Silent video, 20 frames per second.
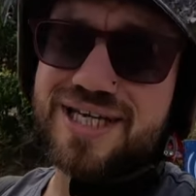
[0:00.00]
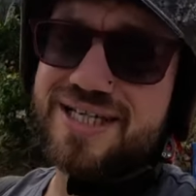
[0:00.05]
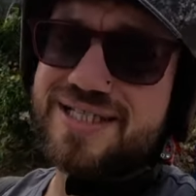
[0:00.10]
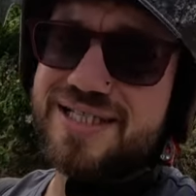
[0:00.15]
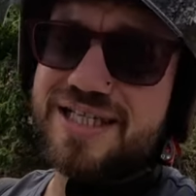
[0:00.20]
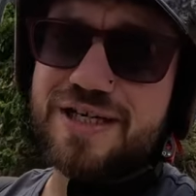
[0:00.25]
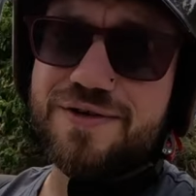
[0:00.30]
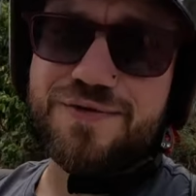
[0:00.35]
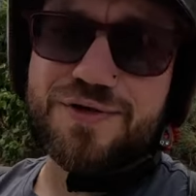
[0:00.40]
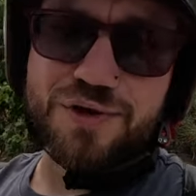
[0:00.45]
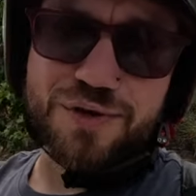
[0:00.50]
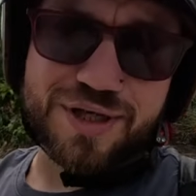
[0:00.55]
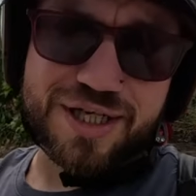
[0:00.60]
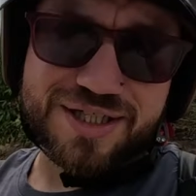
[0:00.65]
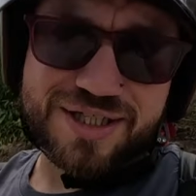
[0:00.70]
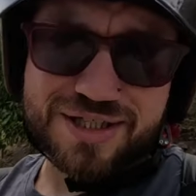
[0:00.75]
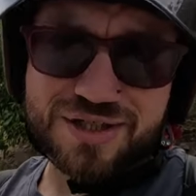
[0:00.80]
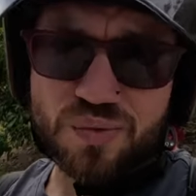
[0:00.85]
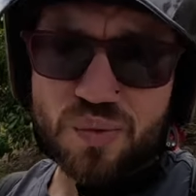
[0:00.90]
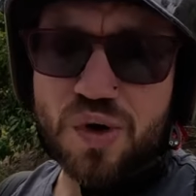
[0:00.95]
like, say, fuel
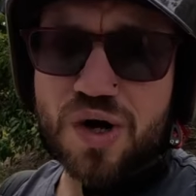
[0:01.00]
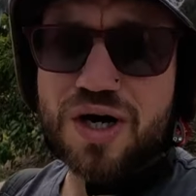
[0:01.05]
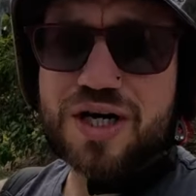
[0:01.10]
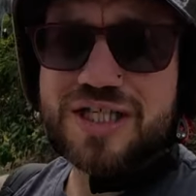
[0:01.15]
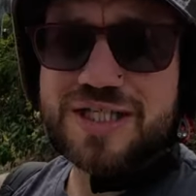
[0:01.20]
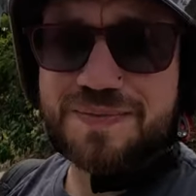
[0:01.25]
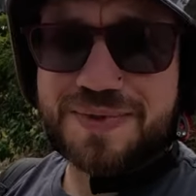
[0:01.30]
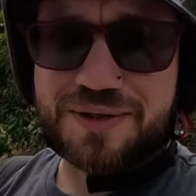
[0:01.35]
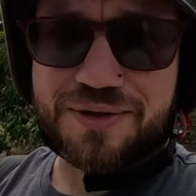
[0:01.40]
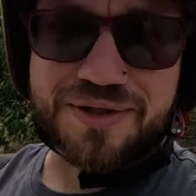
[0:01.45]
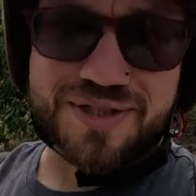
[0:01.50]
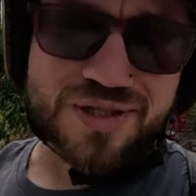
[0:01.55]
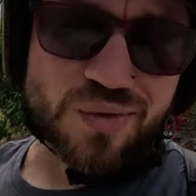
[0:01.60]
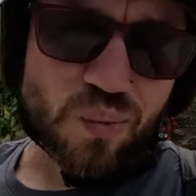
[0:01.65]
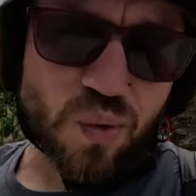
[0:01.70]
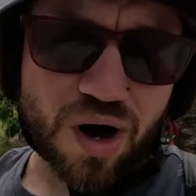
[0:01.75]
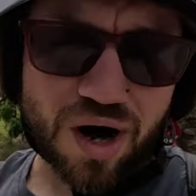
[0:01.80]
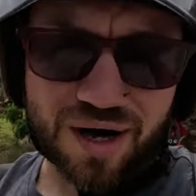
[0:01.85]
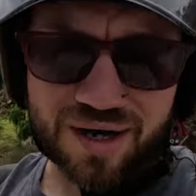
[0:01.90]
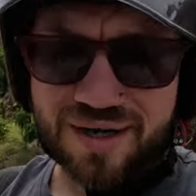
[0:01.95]
gauge doesn't work, speedo
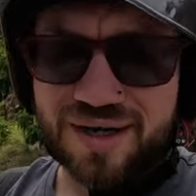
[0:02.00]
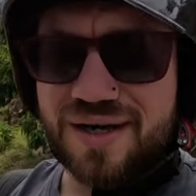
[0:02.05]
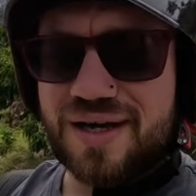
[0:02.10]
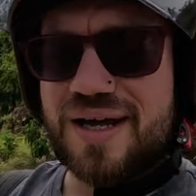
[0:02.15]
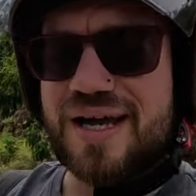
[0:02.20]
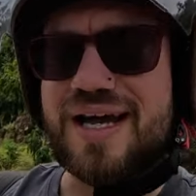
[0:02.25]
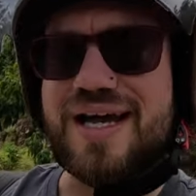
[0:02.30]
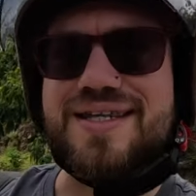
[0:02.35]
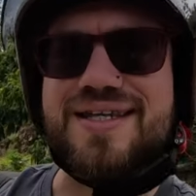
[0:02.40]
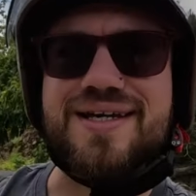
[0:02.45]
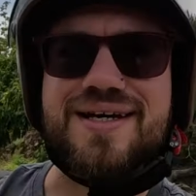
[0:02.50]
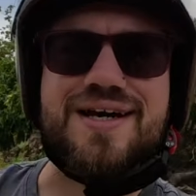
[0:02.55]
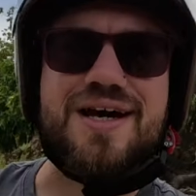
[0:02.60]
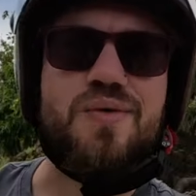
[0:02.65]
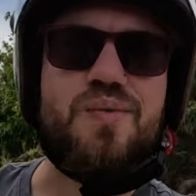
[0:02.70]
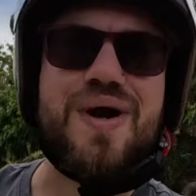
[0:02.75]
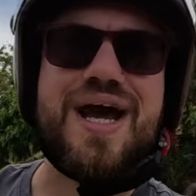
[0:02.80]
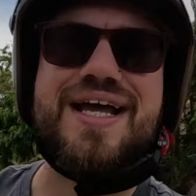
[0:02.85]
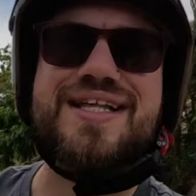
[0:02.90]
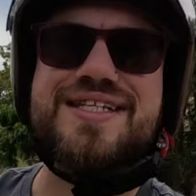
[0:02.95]
doesn't work. It didn't
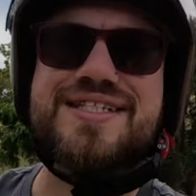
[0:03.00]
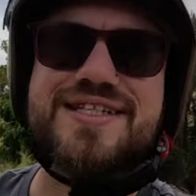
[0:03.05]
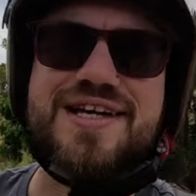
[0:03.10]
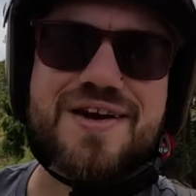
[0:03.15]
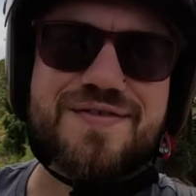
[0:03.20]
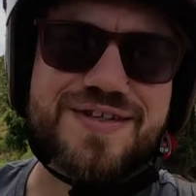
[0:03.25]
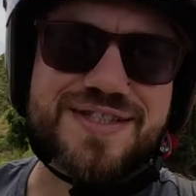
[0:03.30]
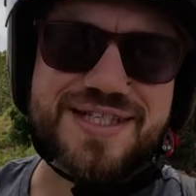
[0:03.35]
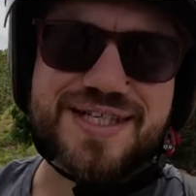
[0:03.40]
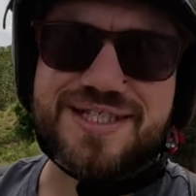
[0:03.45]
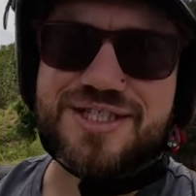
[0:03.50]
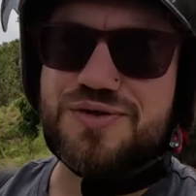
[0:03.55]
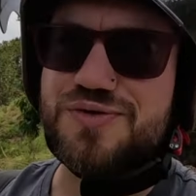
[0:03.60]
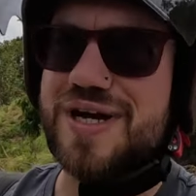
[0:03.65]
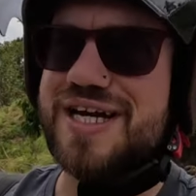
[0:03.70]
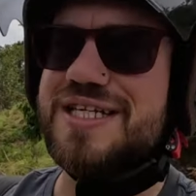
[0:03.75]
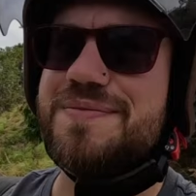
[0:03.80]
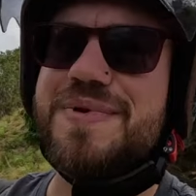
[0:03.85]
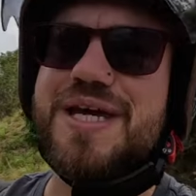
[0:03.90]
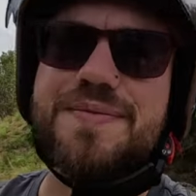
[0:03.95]
come with any service
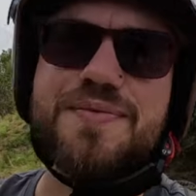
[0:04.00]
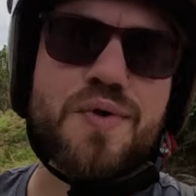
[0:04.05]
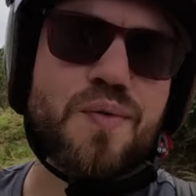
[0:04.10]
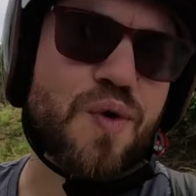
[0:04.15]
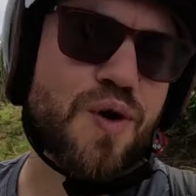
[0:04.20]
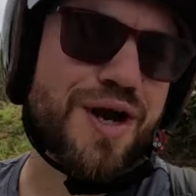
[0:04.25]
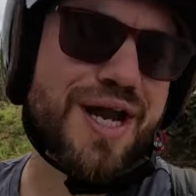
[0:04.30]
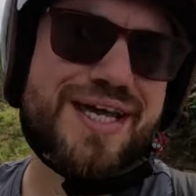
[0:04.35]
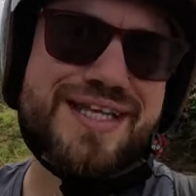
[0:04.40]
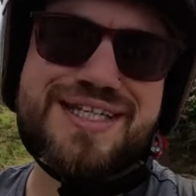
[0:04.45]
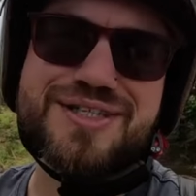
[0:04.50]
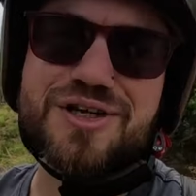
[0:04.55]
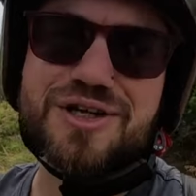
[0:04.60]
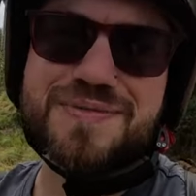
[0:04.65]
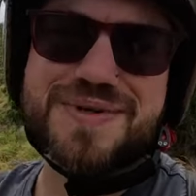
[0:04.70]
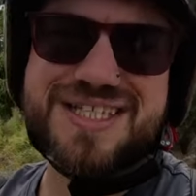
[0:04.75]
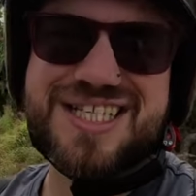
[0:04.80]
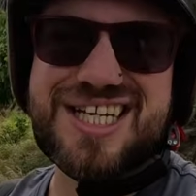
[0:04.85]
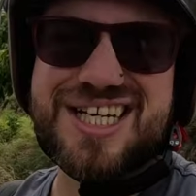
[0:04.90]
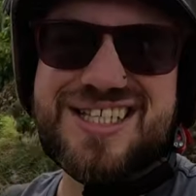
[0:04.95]
history, any paperwork, any
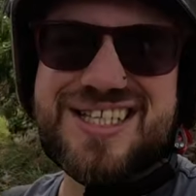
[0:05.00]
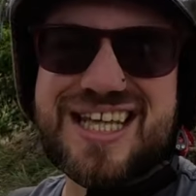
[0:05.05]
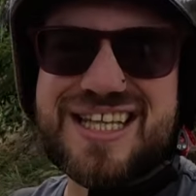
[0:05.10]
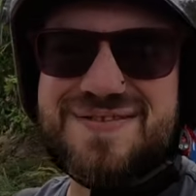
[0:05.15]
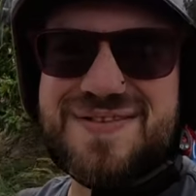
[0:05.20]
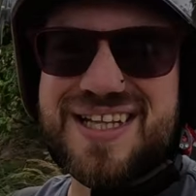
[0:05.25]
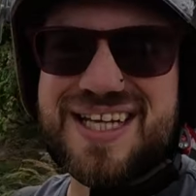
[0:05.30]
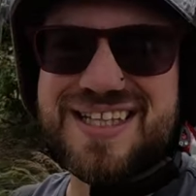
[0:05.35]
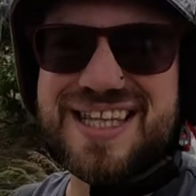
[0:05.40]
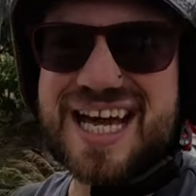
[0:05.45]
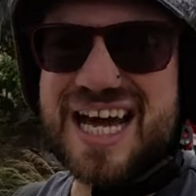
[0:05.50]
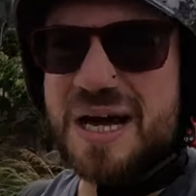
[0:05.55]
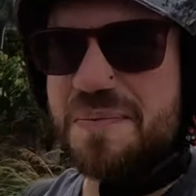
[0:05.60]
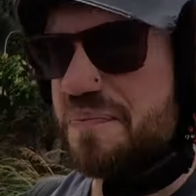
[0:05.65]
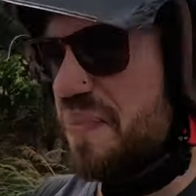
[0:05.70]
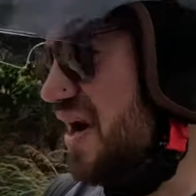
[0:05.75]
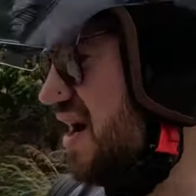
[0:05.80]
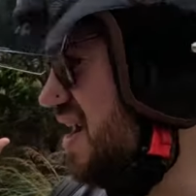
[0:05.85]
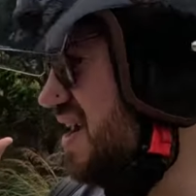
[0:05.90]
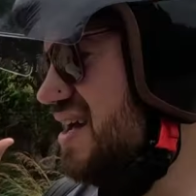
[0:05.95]
documentation, anything like
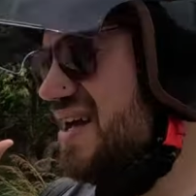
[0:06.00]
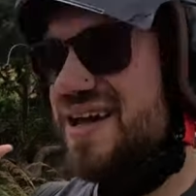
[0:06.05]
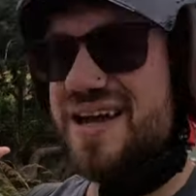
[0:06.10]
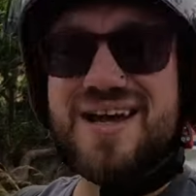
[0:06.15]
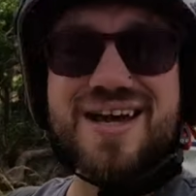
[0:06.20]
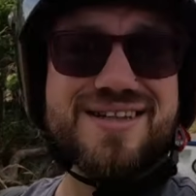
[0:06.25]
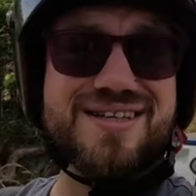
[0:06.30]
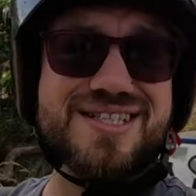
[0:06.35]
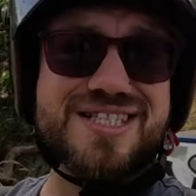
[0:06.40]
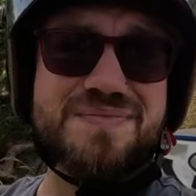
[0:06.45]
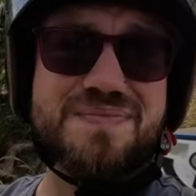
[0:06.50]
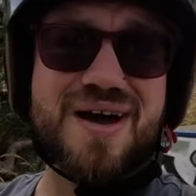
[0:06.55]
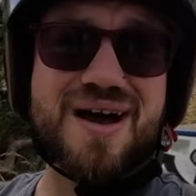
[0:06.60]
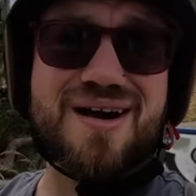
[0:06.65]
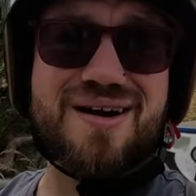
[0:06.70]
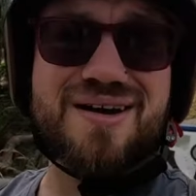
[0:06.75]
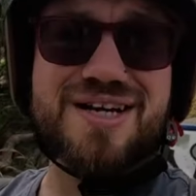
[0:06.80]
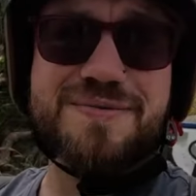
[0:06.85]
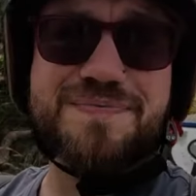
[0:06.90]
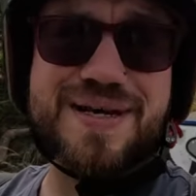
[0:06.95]
that. But it doesn't
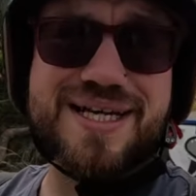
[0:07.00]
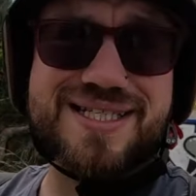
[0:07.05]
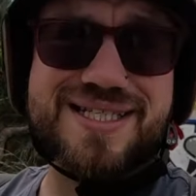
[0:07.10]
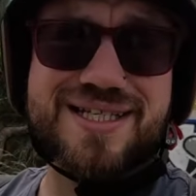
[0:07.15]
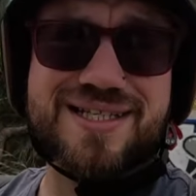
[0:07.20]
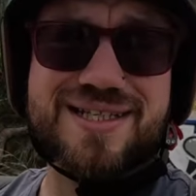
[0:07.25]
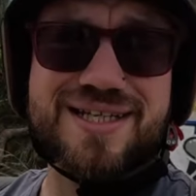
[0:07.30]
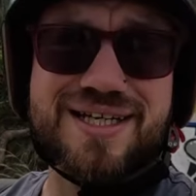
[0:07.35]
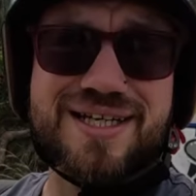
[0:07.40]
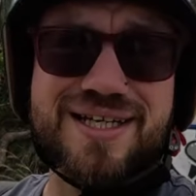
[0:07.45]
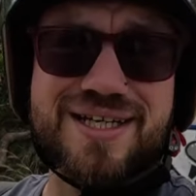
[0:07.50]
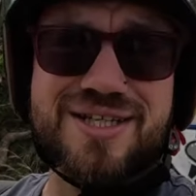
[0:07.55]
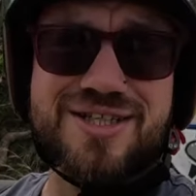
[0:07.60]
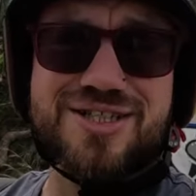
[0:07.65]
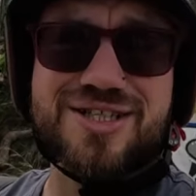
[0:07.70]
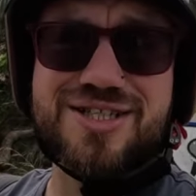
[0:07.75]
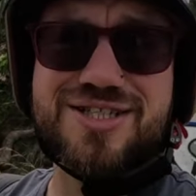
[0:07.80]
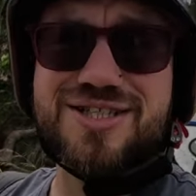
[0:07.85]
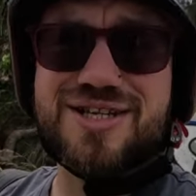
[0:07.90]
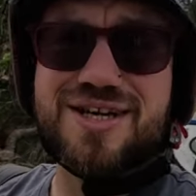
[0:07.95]
matter. It's basically
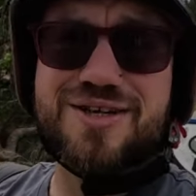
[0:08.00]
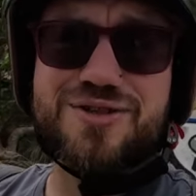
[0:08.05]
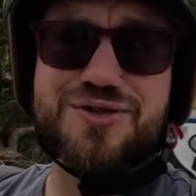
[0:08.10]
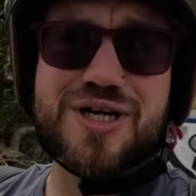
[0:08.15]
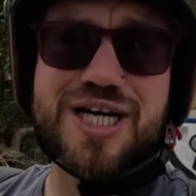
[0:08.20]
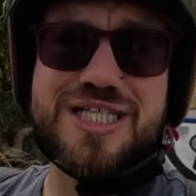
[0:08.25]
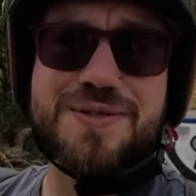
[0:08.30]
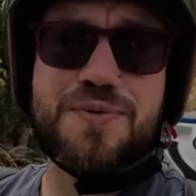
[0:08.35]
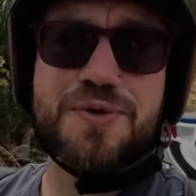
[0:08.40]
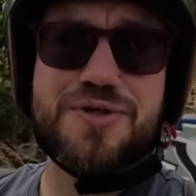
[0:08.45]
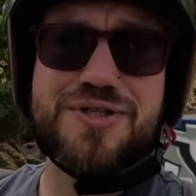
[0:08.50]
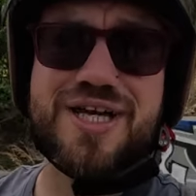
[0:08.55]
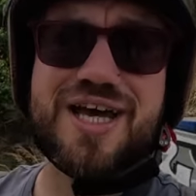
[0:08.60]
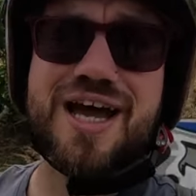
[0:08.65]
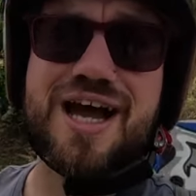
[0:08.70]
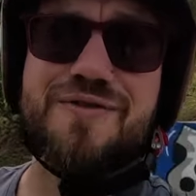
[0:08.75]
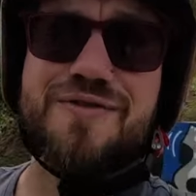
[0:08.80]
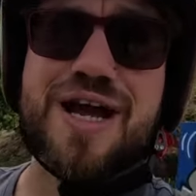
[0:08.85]
just transport to get